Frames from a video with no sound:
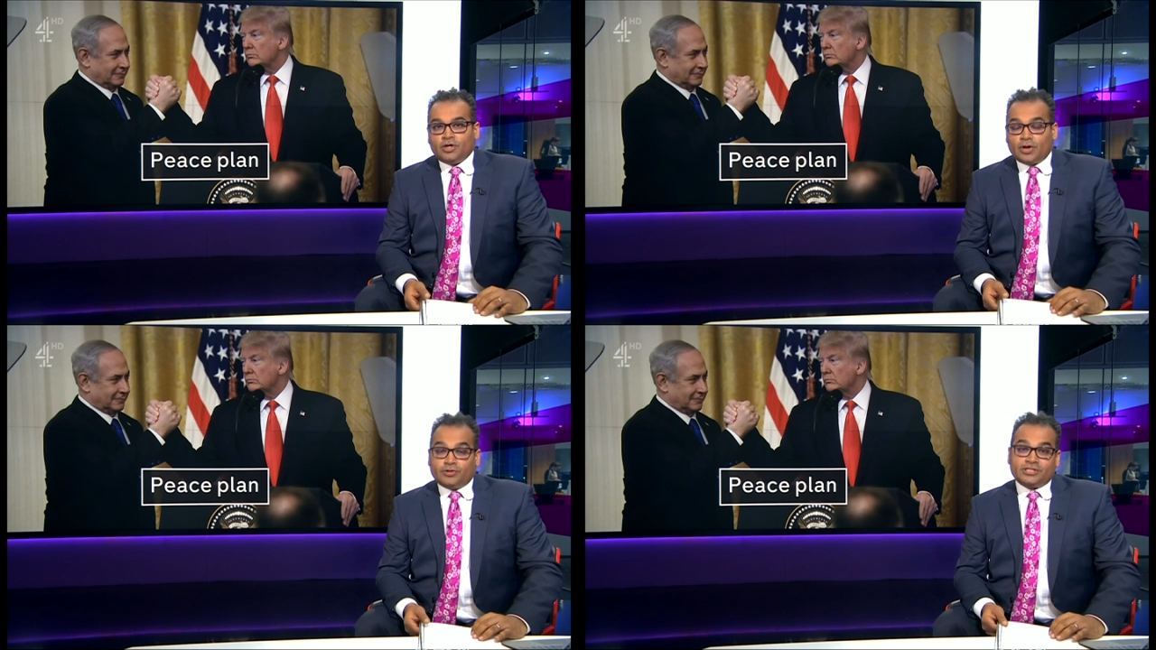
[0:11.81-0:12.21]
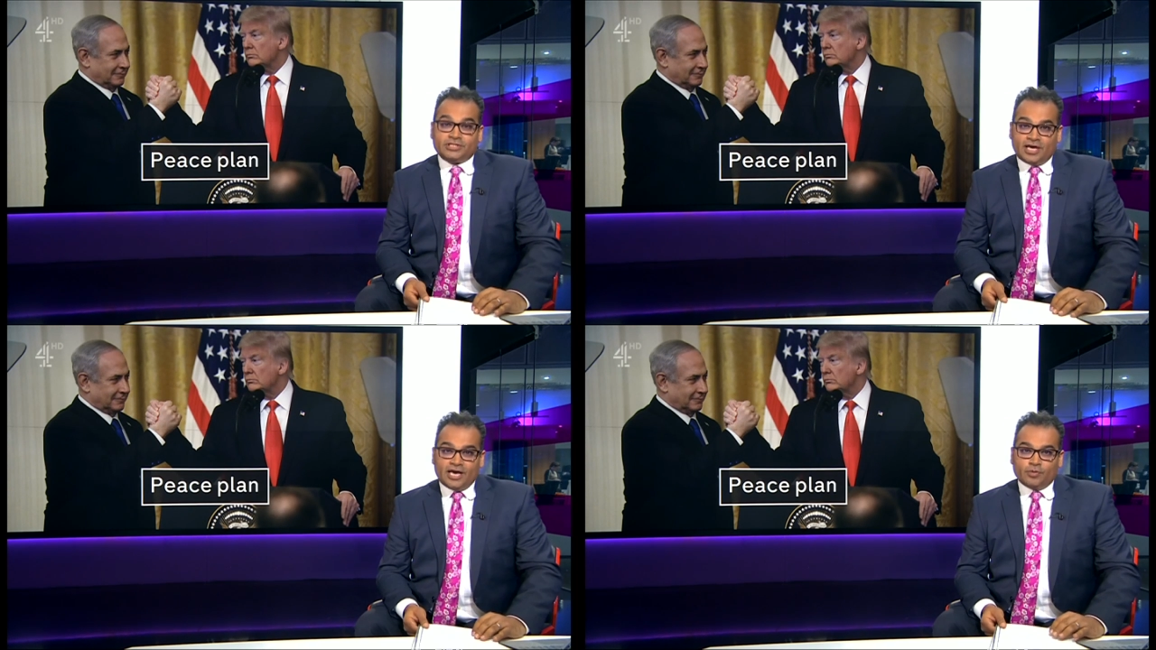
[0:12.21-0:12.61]
Speaker 1: who only
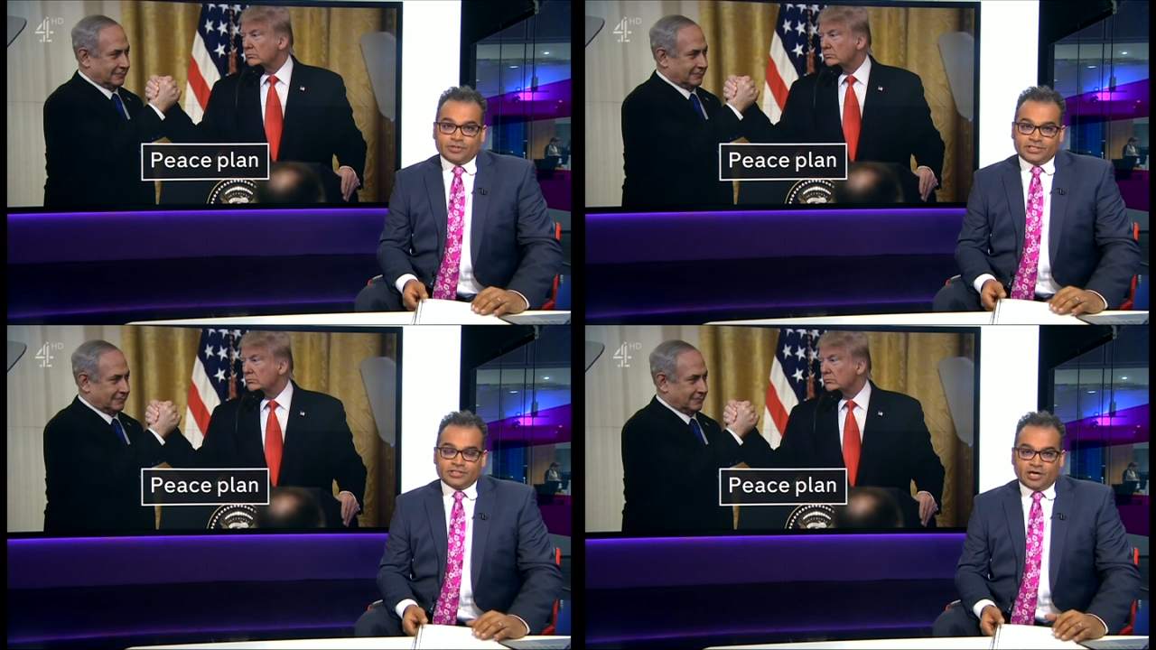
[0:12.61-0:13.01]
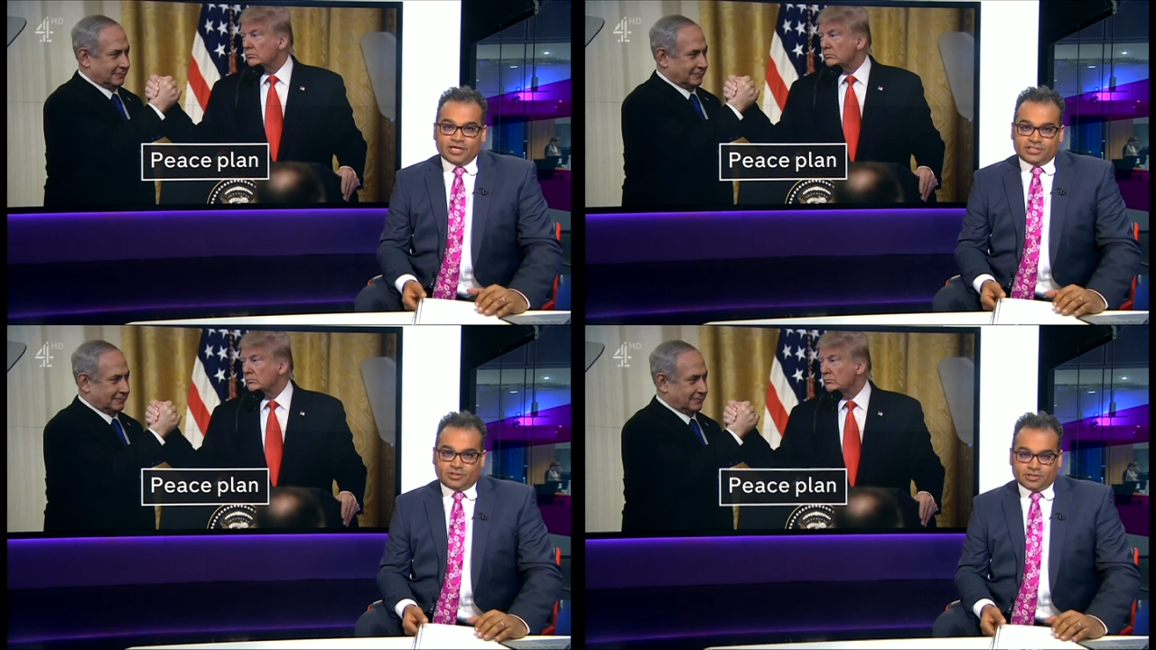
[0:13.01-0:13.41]
today was
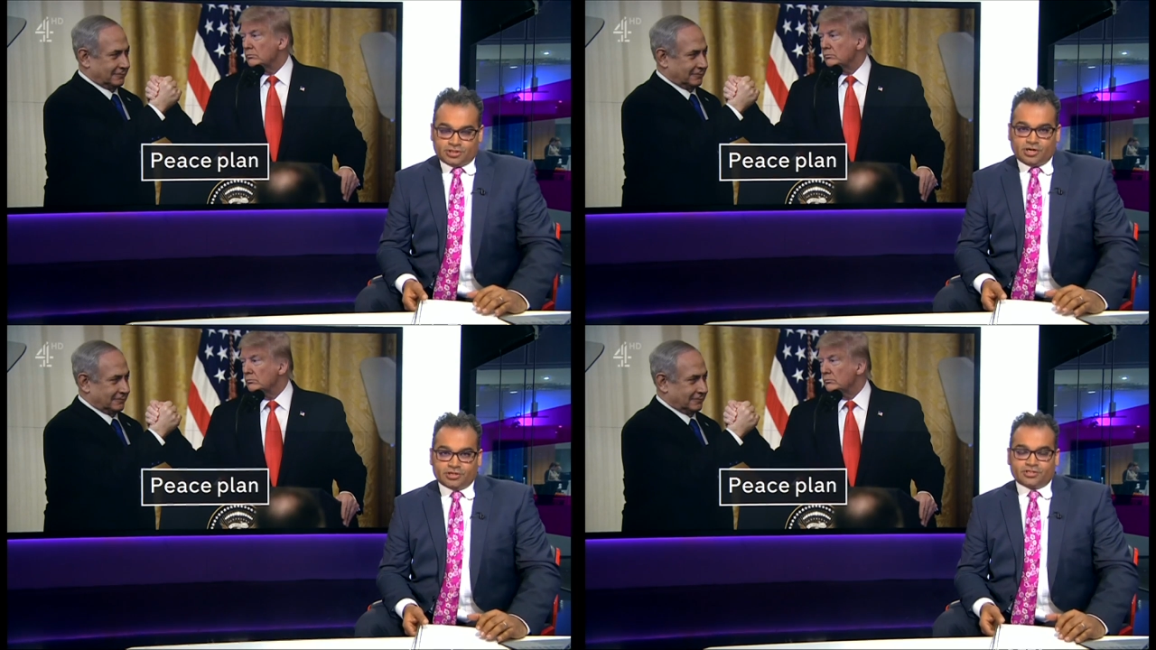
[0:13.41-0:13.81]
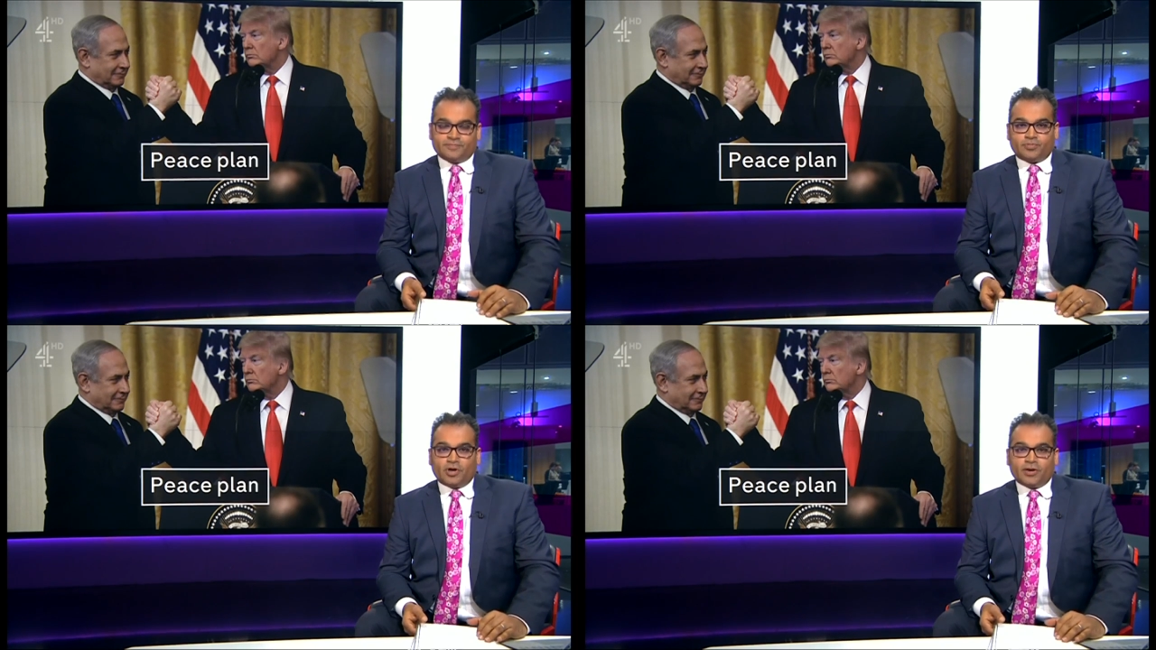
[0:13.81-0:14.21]
indicted on charges
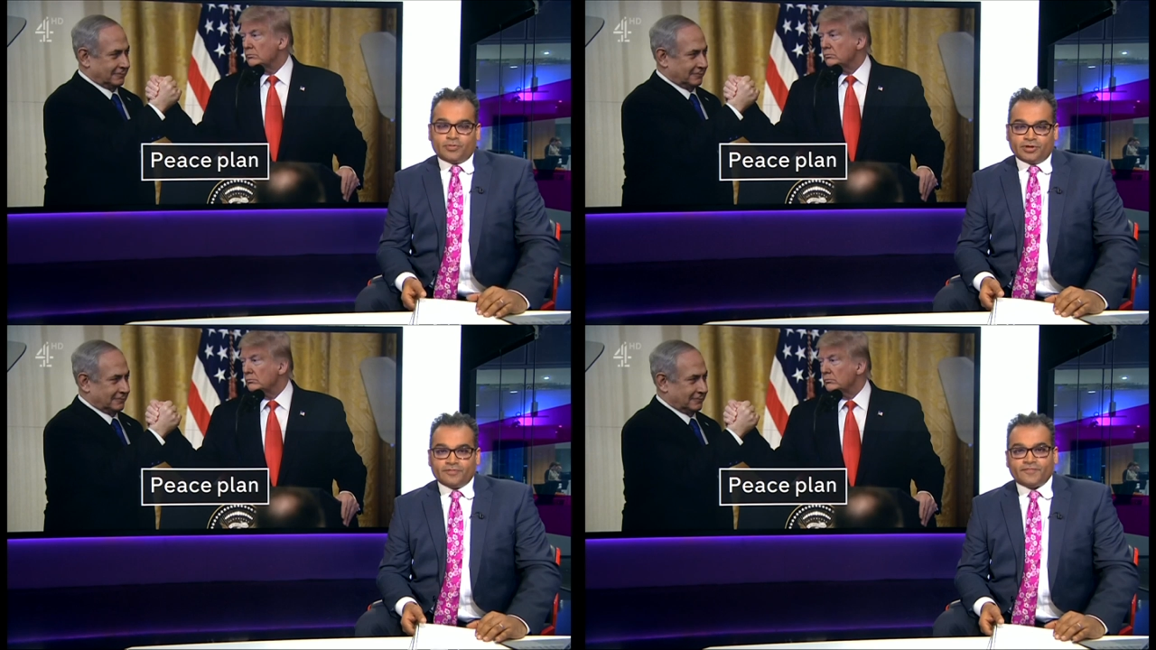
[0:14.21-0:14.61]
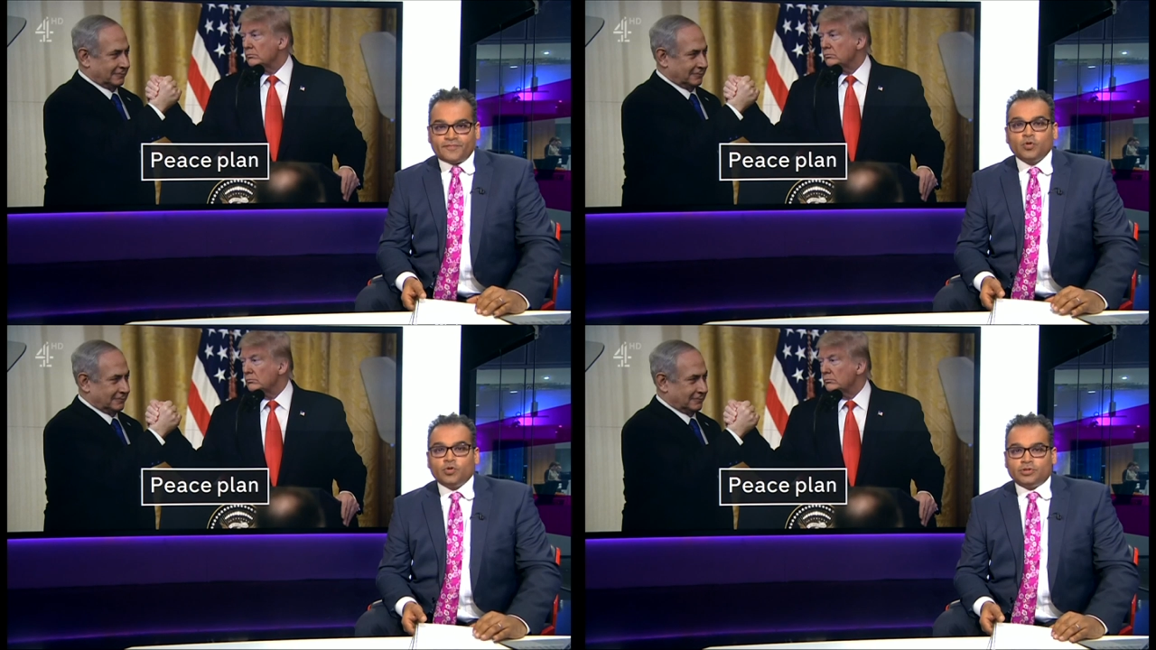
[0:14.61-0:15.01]
of bribery and
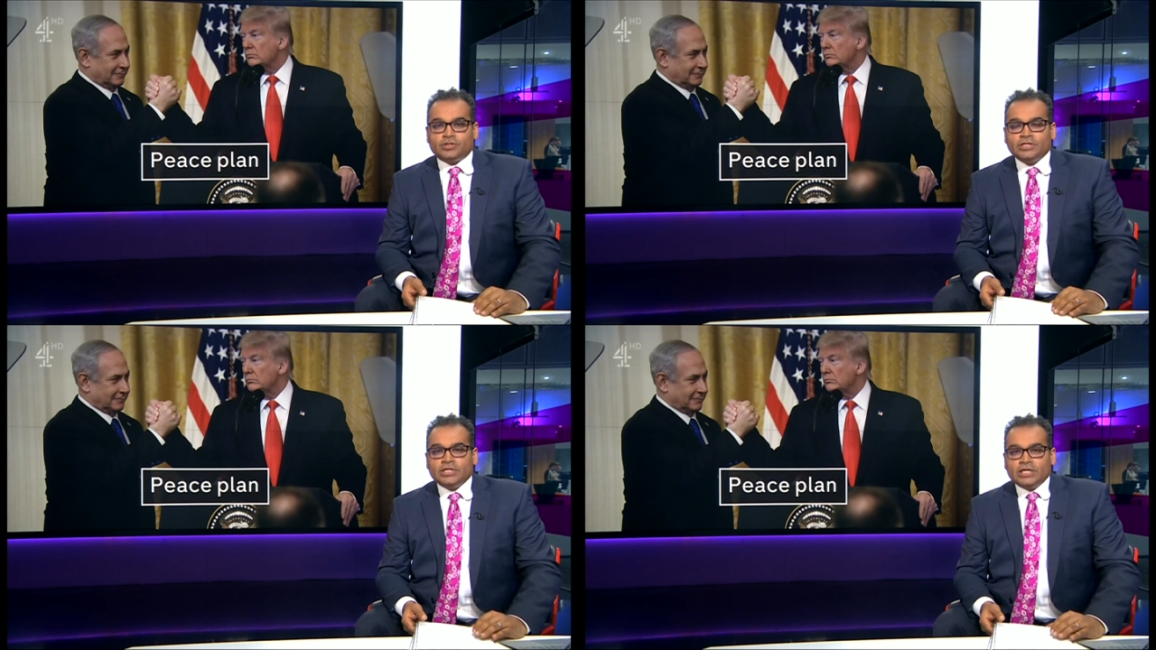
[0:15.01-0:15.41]
fraud.